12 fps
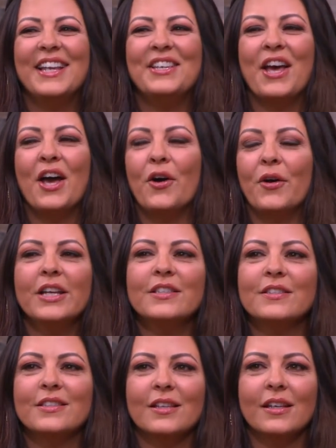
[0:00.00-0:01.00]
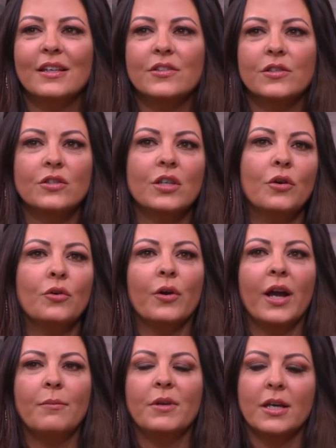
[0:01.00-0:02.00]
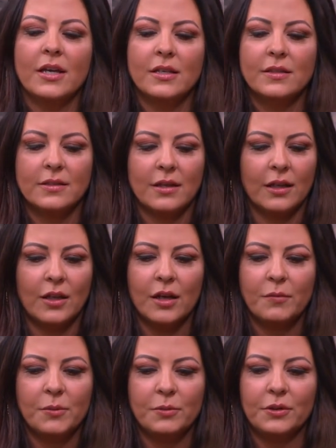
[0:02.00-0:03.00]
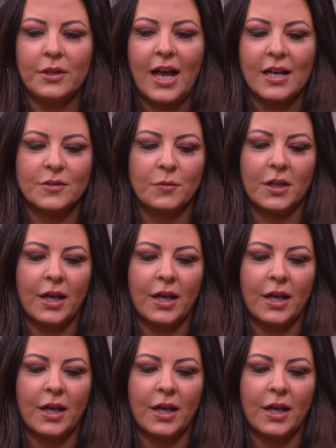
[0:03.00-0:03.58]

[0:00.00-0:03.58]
No, it's so great because a lot of people ask me,